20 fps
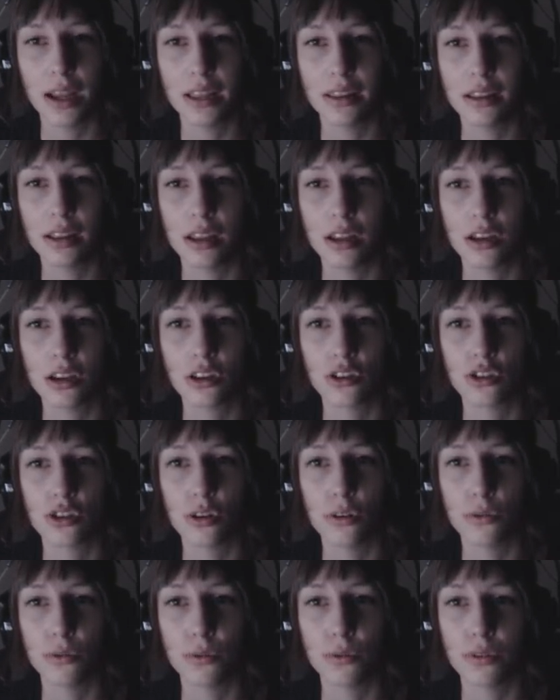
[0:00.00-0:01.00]
and then
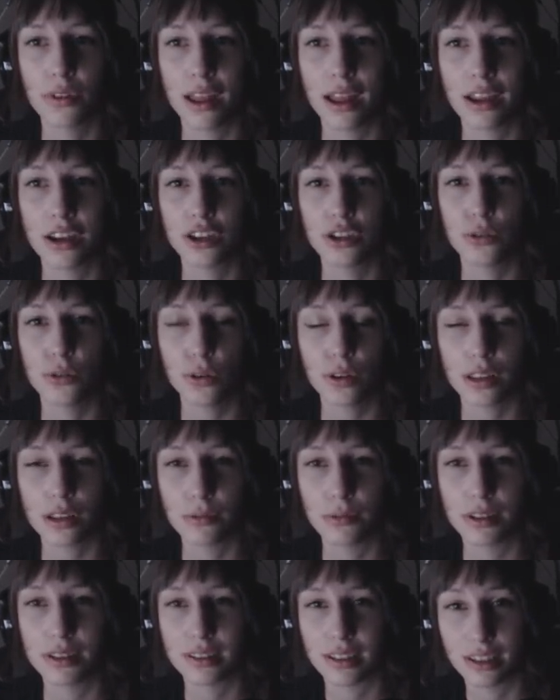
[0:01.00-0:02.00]
go through that door
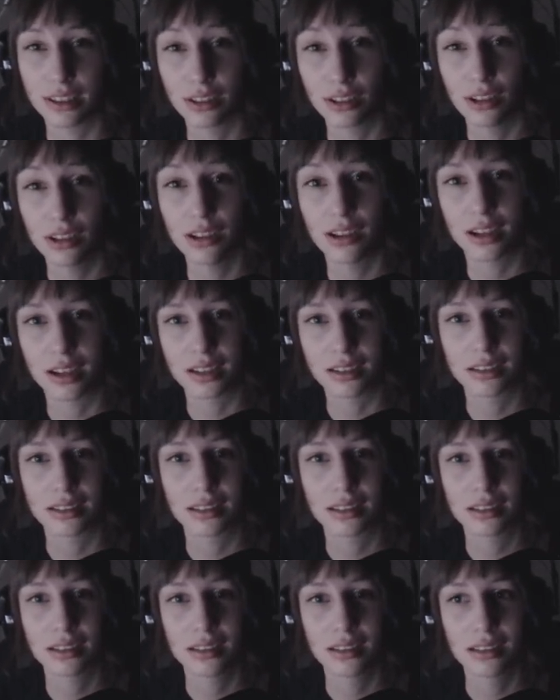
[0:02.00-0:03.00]
that was
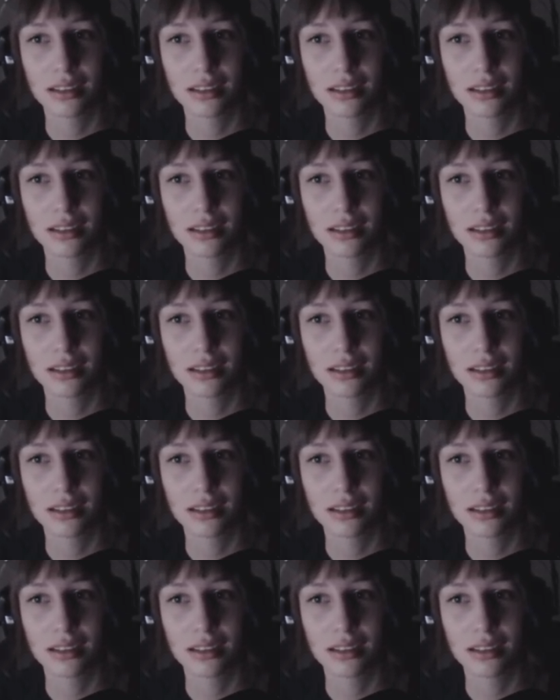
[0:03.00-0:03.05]
unlocked.